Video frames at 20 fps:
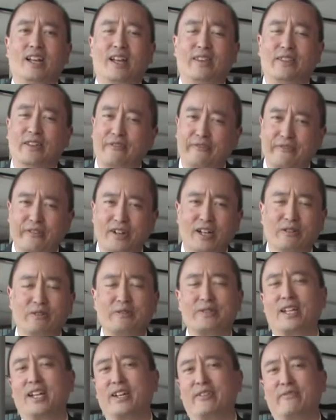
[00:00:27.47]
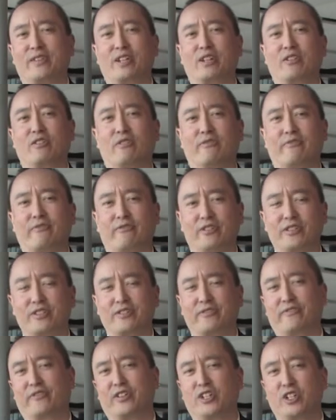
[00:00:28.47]
and the final day of the
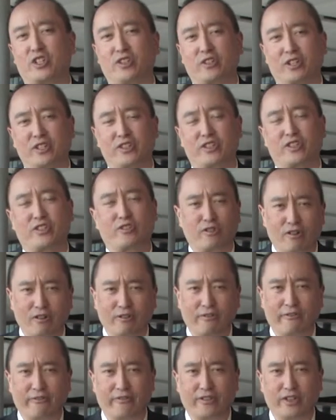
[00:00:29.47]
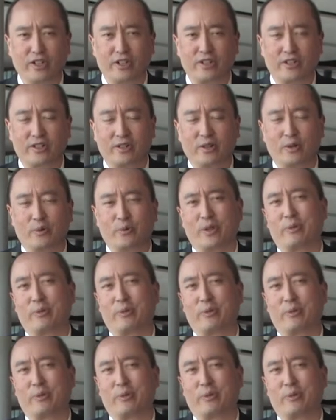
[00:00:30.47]
conference featured a strong finish